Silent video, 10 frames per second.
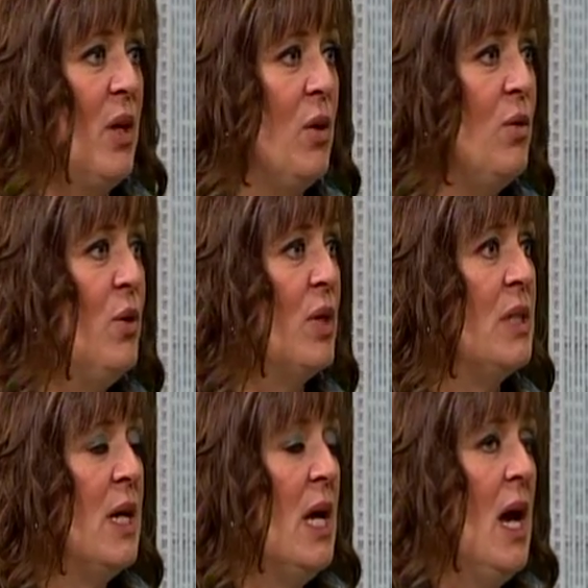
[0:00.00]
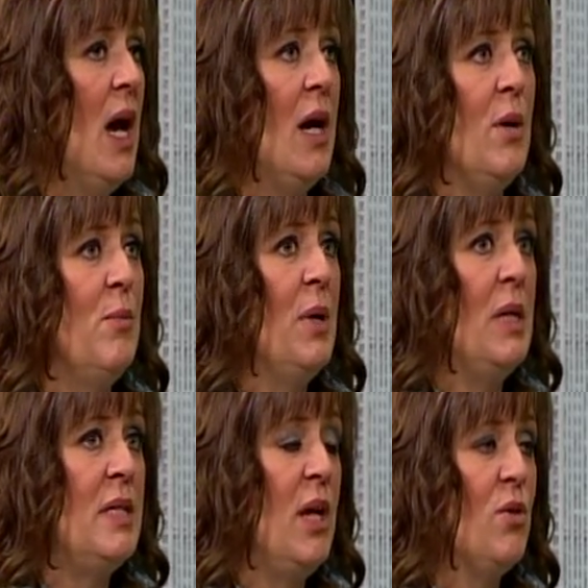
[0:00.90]
You
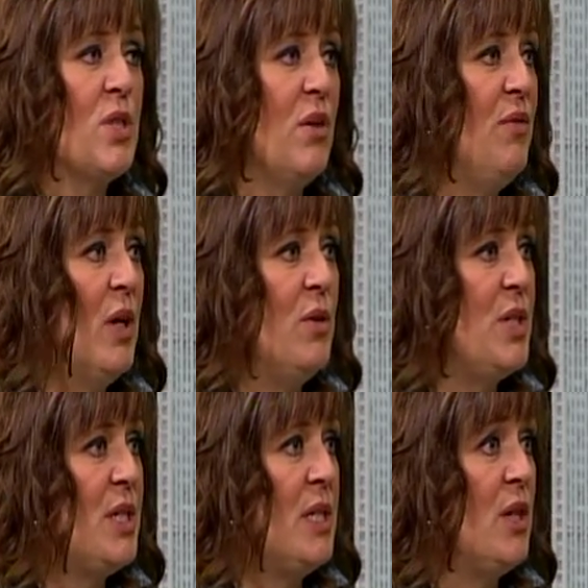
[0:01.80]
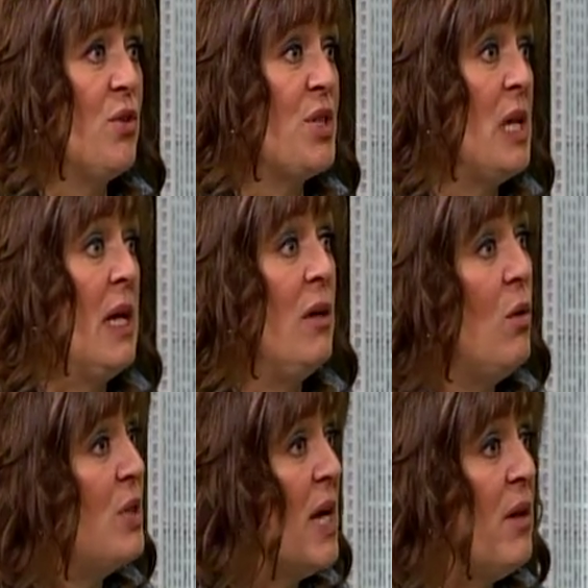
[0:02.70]
could take yourself out to dinner, stay in a
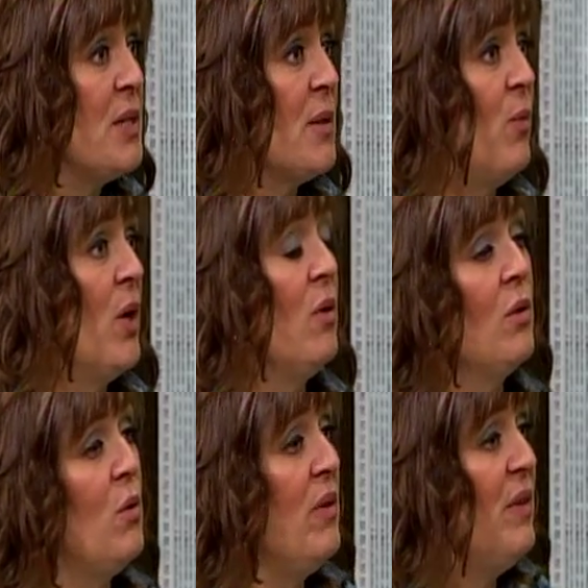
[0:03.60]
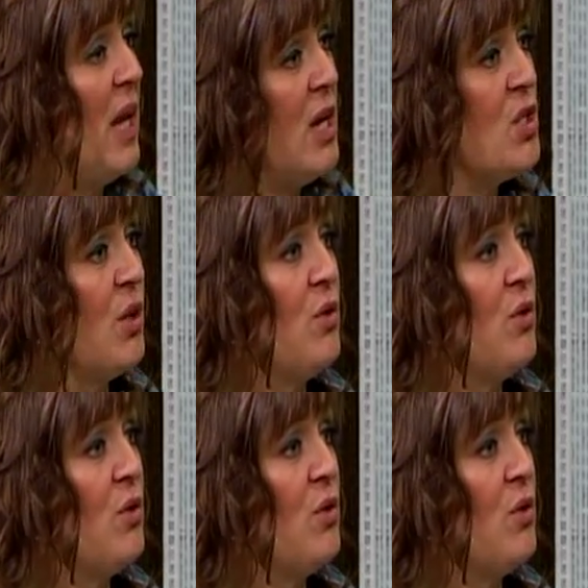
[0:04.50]
hotel somewhere, or go on vacation.